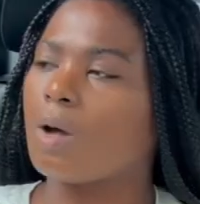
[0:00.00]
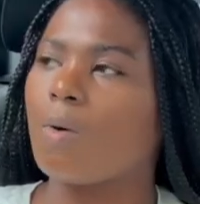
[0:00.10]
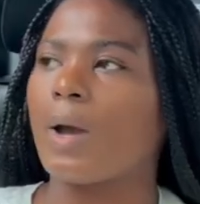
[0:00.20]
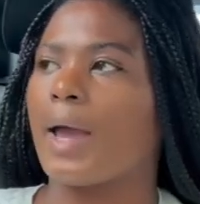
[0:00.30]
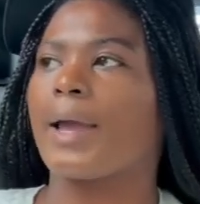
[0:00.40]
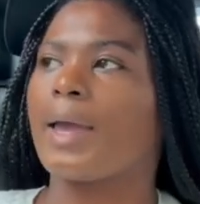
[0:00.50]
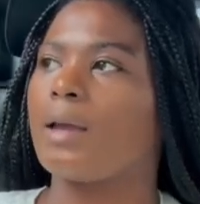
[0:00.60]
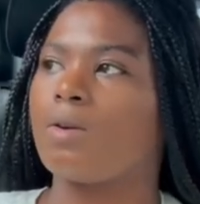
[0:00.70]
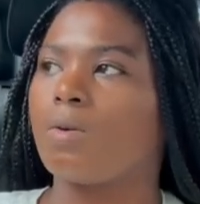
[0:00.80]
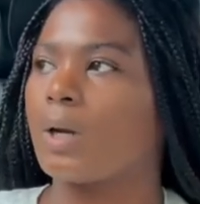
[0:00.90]
no way I
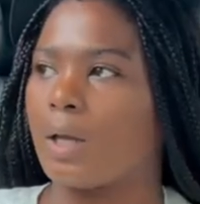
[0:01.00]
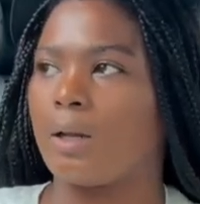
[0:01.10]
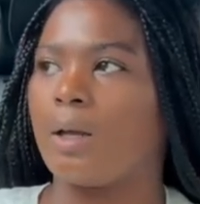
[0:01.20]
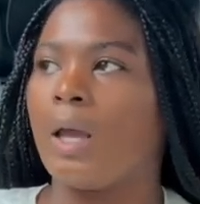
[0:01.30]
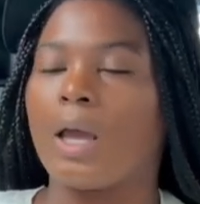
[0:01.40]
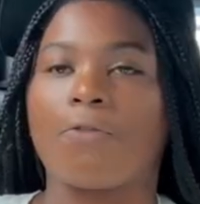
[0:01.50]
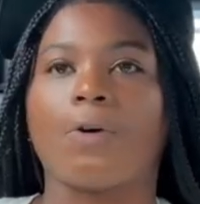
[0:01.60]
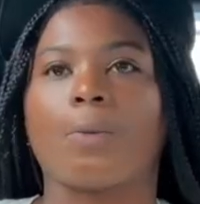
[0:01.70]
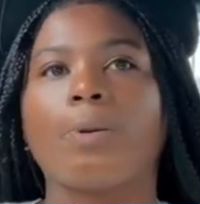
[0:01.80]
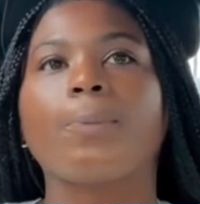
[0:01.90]
can't do that. And for
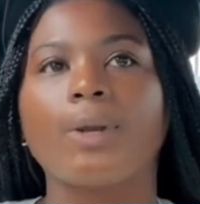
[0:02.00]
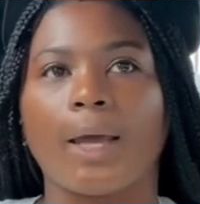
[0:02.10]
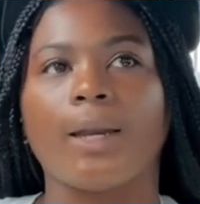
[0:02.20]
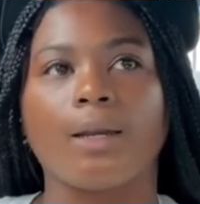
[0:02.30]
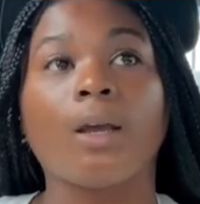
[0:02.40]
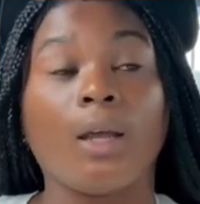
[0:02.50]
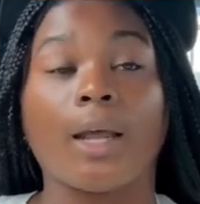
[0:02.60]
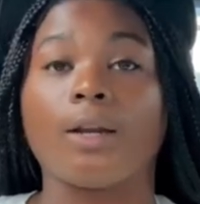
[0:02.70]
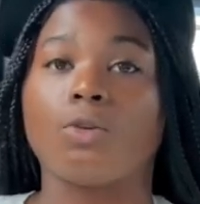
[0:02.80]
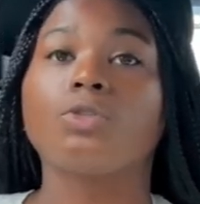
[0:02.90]
the people
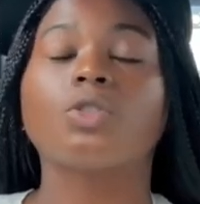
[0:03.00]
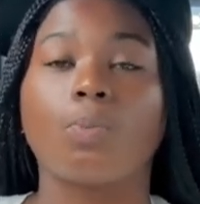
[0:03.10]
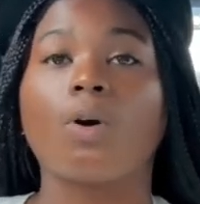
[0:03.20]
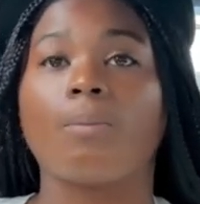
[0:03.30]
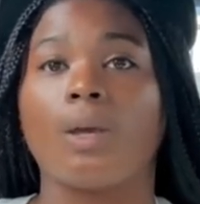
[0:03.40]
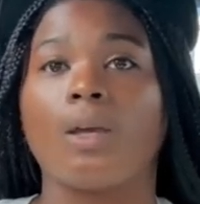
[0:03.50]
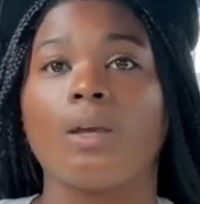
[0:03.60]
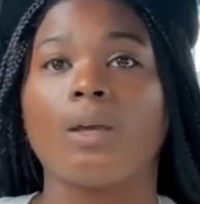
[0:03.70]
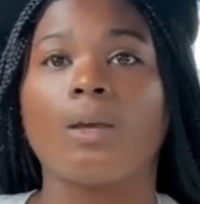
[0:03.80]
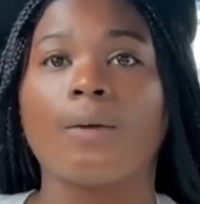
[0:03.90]
that do support me
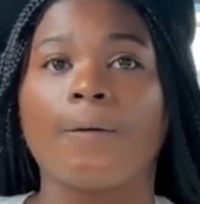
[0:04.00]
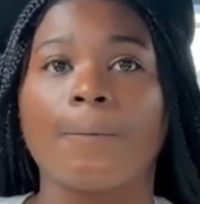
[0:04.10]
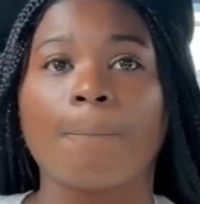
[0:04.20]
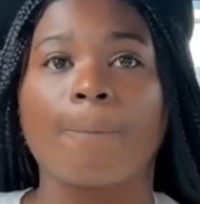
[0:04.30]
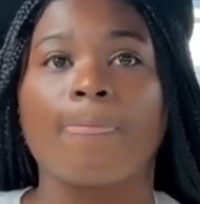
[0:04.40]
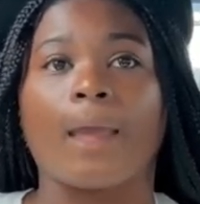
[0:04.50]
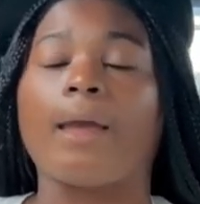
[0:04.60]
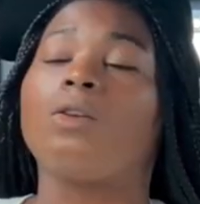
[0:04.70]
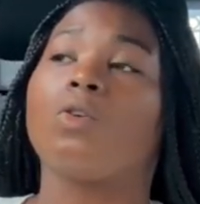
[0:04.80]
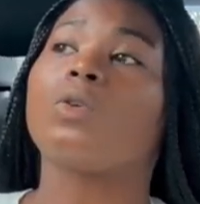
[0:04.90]

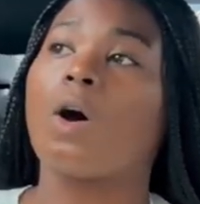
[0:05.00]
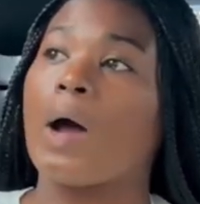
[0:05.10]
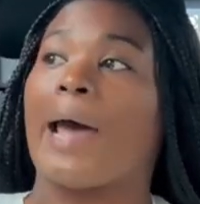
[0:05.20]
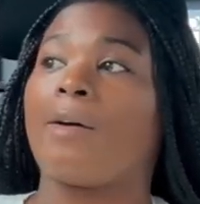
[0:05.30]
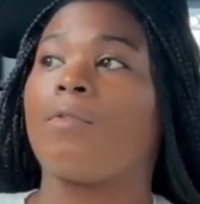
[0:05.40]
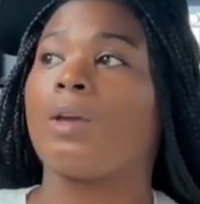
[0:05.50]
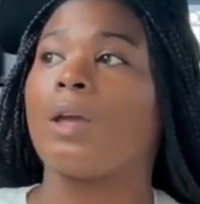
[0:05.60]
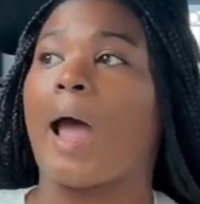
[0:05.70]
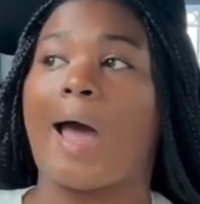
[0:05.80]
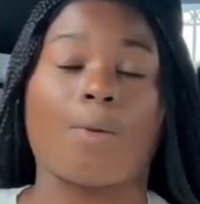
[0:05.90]
and do know Ivy,
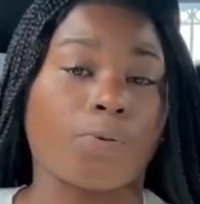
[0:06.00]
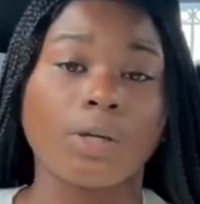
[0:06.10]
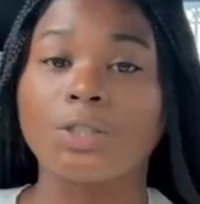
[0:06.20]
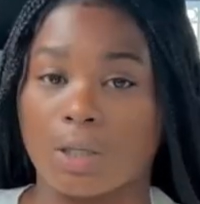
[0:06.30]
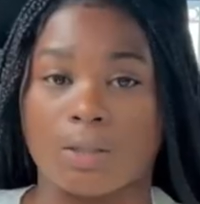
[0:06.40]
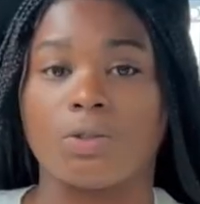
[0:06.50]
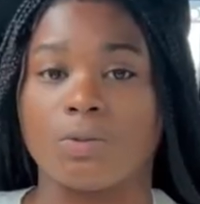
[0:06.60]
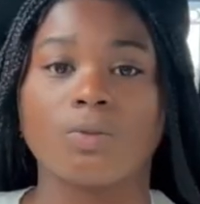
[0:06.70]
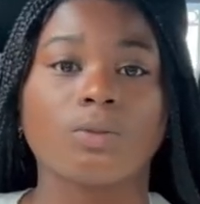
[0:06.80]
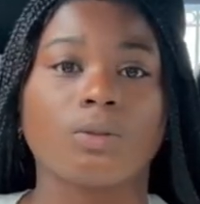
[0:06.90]
I appreciate
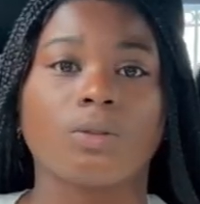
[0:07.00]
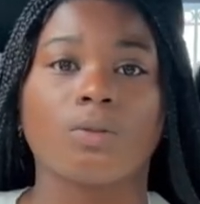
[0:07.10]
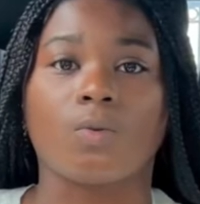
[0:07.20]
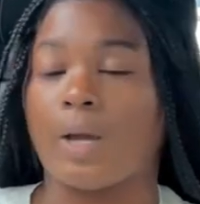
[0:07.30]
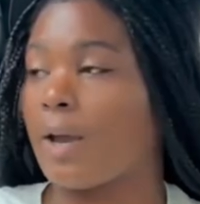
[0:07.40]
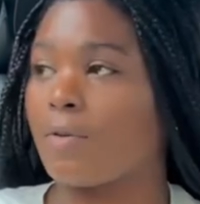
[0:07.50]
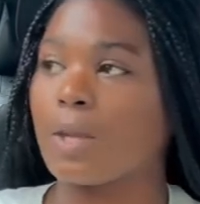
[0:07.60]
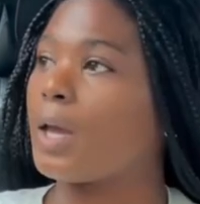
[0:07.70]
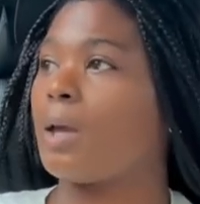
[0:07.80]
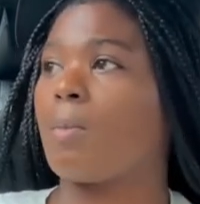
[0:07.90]
you. With
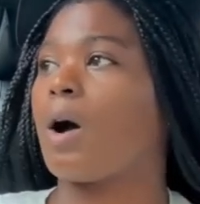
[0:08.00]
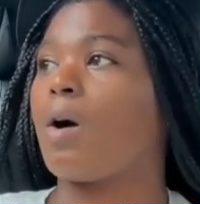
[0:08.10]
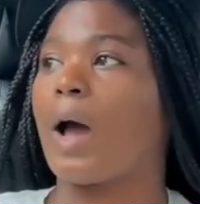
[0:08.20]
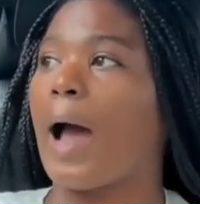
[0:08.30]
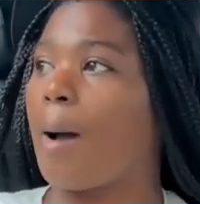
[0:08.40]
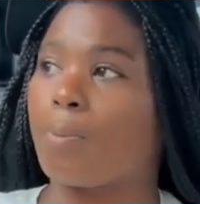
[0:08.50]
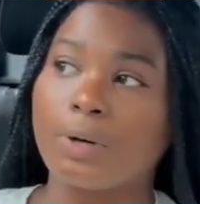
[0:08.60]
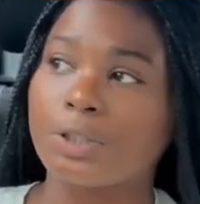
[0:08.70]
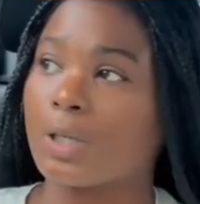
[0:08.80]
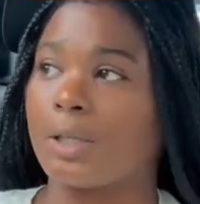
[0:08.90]
everything in my heart, I
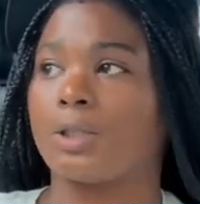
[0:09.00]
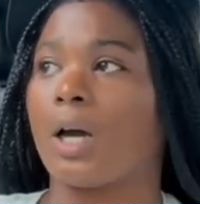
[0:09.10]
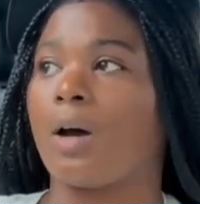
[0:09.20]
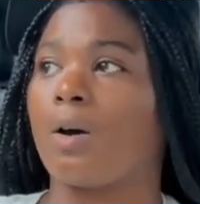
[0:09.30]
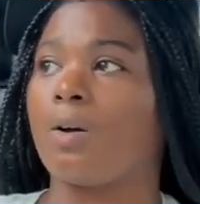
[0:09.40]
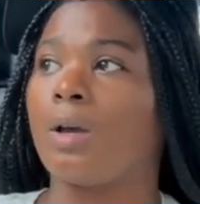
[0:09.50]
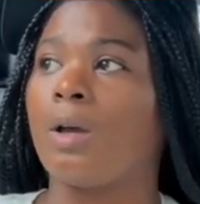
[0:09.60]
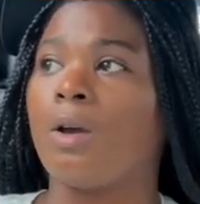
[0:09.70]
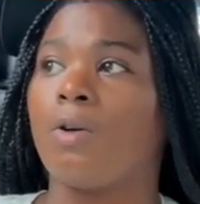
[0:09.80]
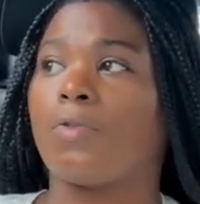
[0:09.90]
appreciate y'all
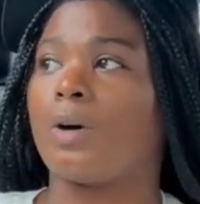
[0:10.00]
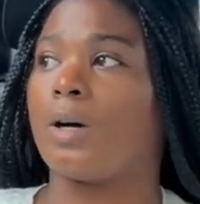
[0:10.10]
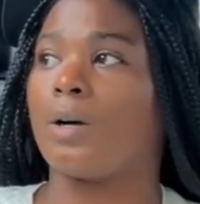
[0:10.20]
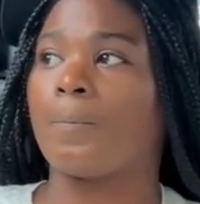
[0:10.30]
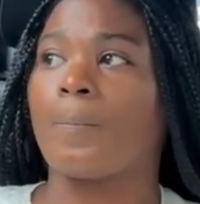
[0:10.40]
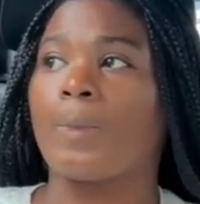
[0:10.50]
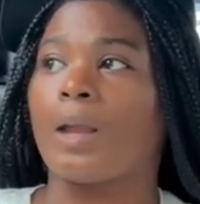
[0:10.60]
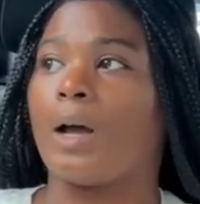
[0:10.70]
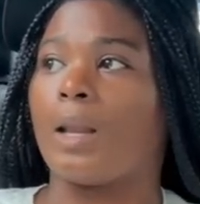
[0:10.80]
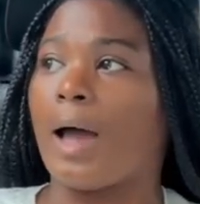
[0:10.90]
for
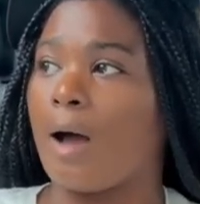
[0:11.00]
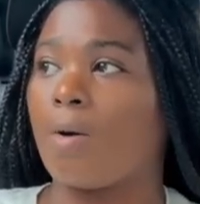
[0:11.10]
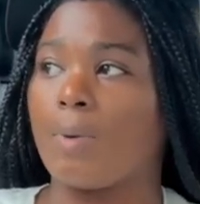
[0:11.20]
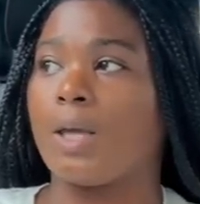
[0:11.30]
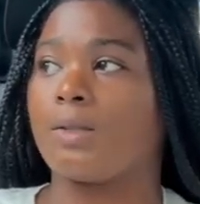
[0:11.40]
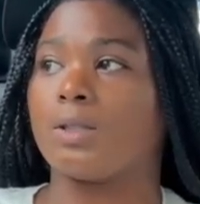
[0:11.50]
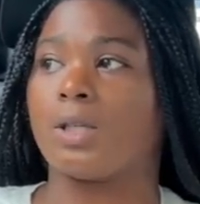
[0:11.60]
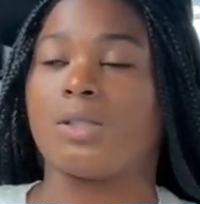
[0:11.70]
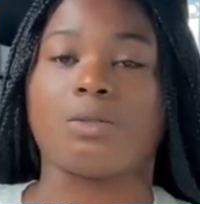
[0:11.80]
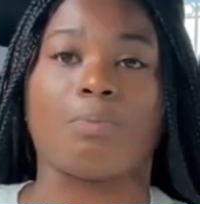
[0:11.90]
allowing me to
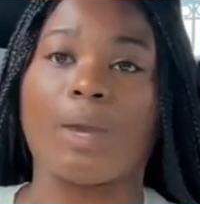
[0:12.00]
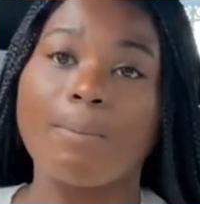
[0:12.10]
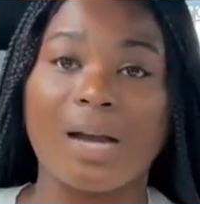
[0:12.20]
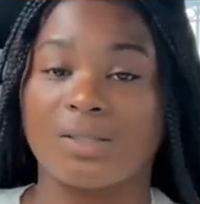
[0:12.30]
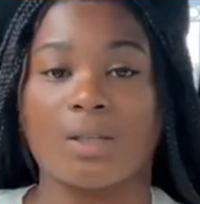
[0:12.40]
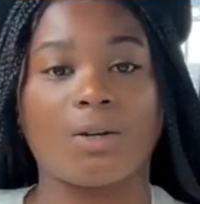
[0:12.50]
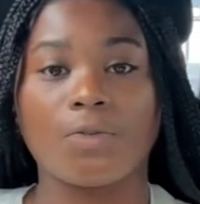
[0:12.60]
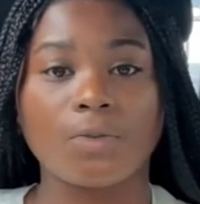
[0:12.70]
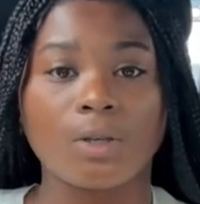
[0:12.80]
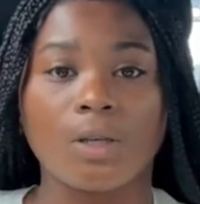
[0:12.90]
just be myself,
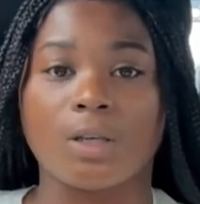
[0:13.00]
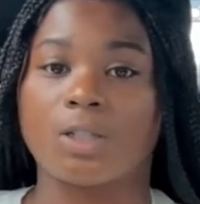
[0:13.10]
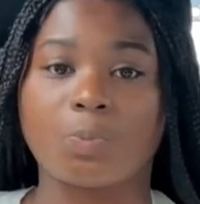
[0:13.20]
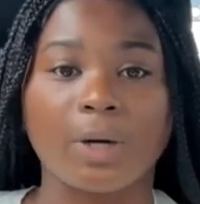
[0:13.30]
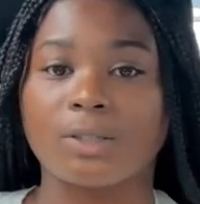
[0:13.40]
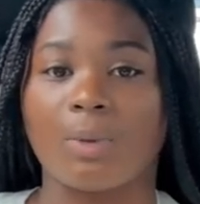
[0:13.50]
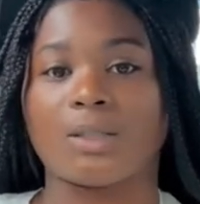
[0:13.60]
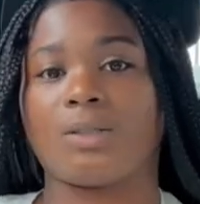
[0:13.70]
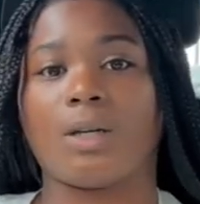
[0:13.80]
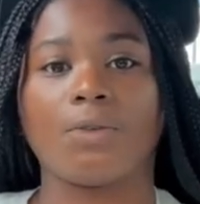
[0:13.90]
express
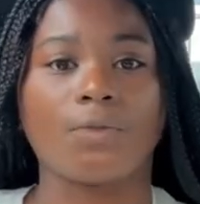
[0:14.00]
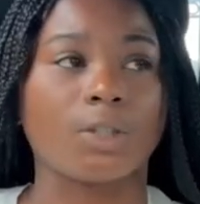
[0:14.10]
myself